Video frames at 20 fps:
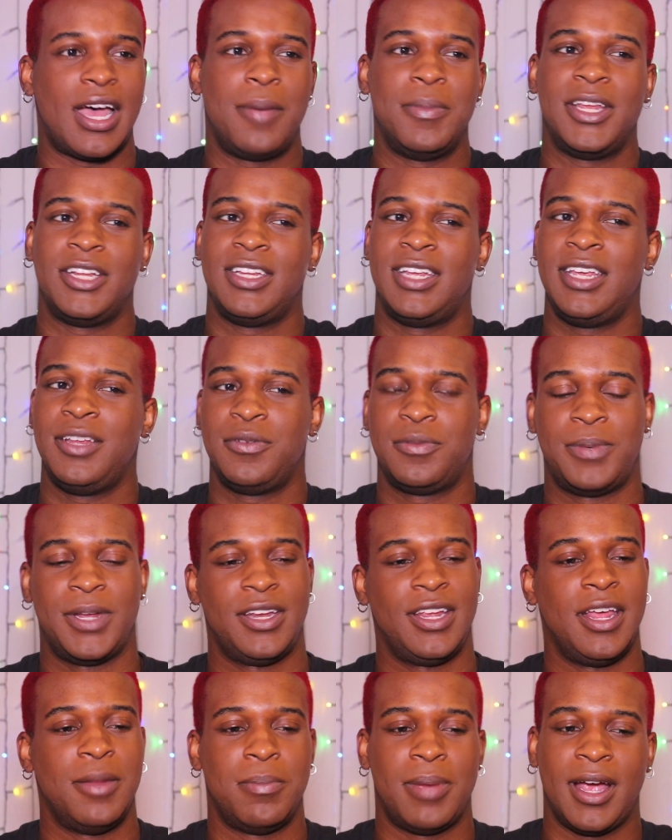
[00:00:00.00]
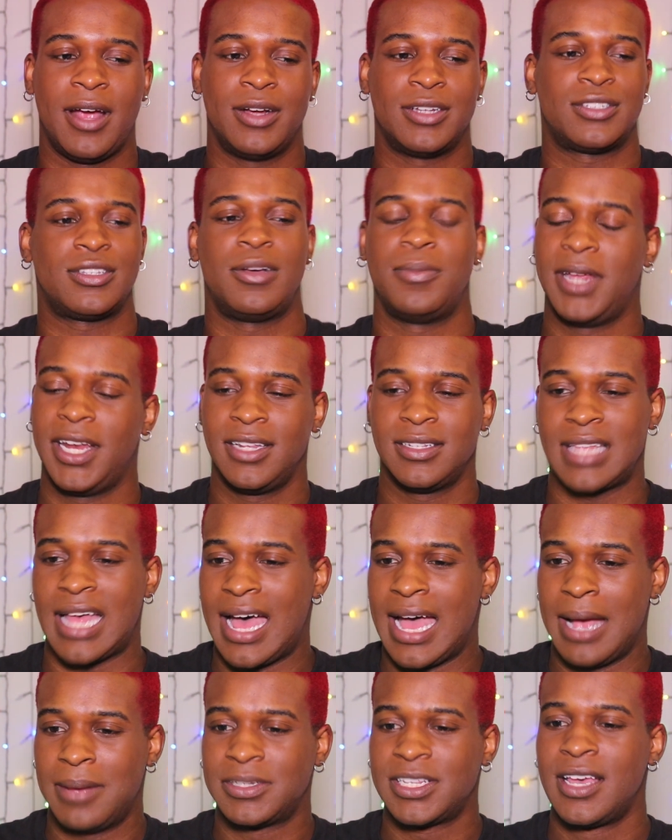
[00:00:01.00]
I mean, he's been embarrassed so many
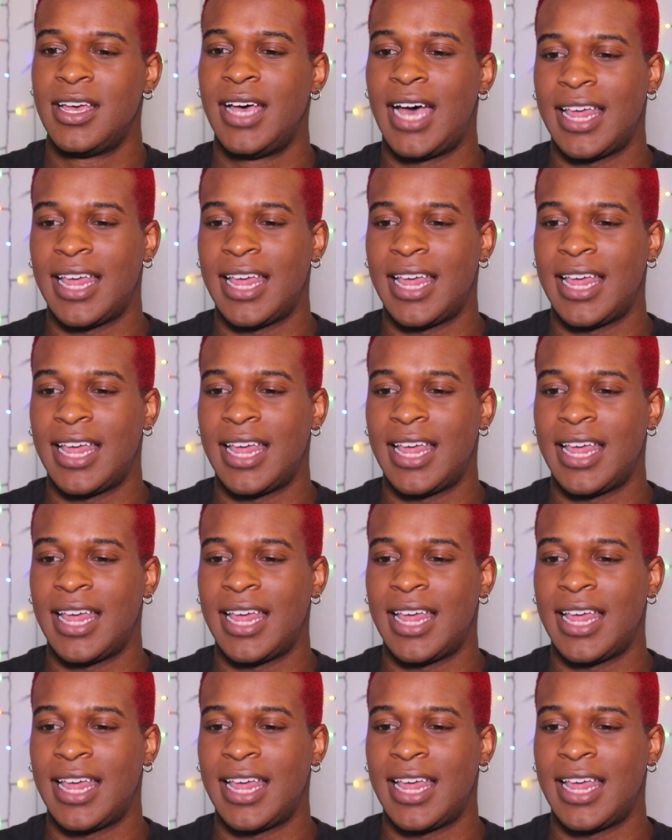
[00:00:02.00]
times.